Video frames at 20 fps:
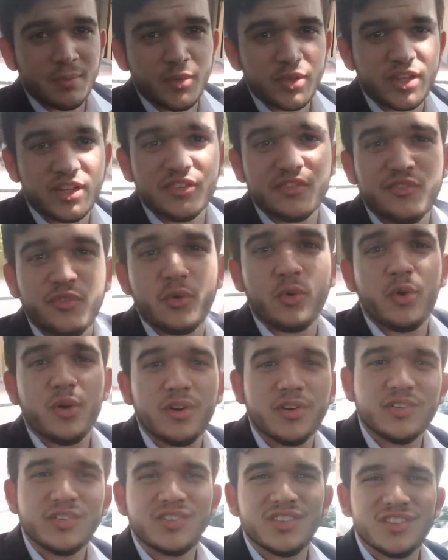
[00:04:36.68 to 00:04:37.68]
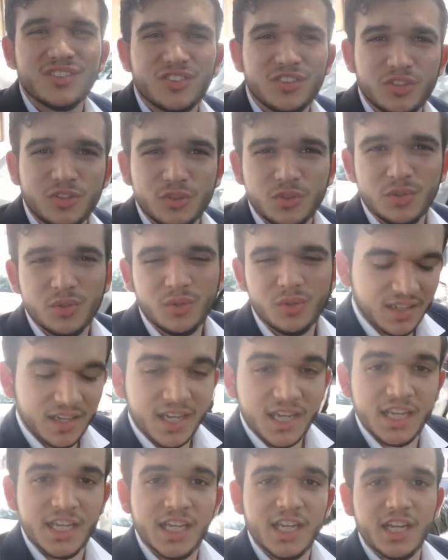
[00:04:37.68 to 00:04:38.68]
I'm looking forward to
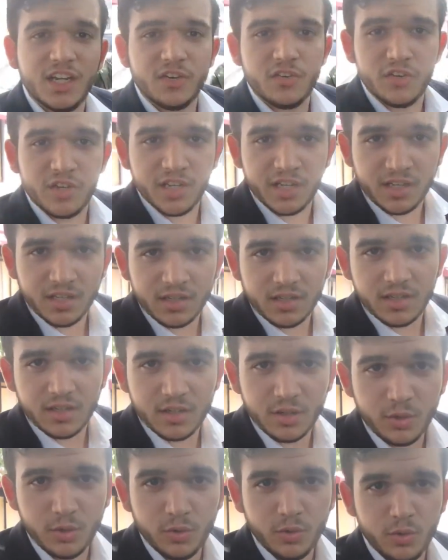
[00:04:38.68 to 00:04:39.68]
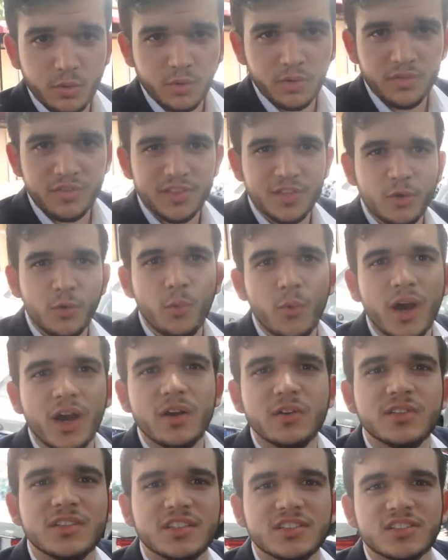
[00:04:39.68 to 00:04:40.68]
hearing who the
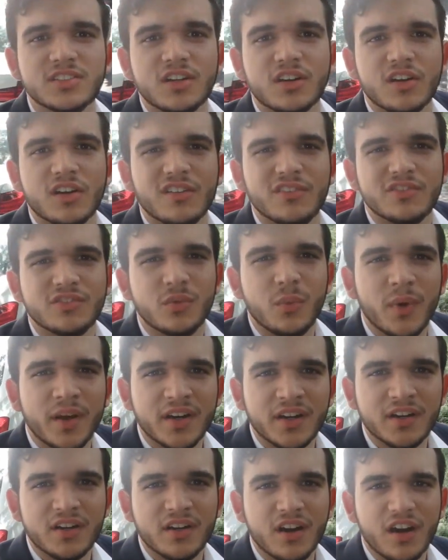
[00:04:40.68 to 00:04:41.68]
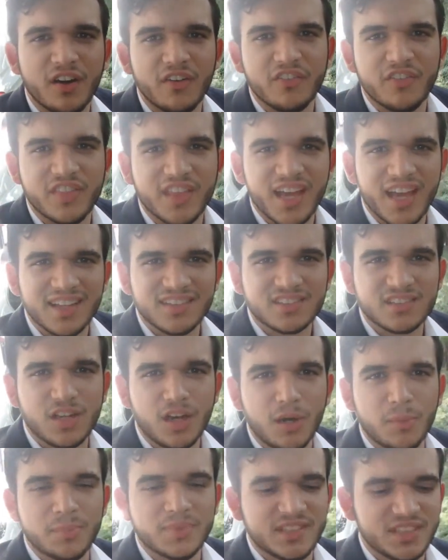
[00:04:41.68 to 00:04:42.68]
well-deserved winner of that
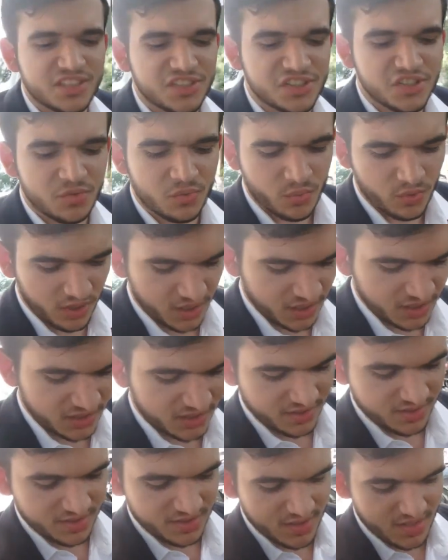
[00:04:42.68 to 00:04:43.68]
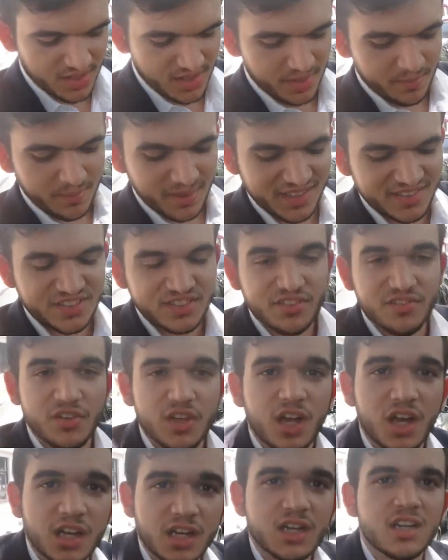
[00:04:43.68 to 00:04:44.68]
competition was. Best of
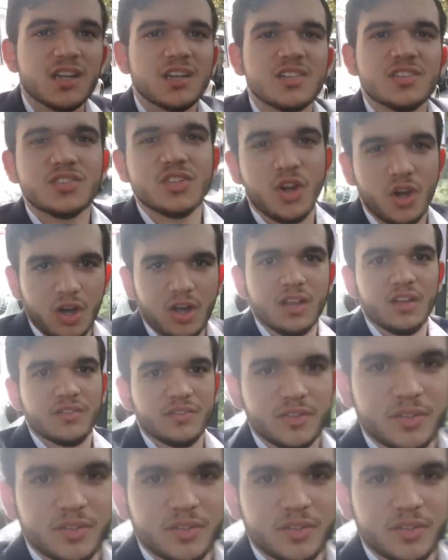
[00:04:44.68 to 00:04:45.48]
luck to all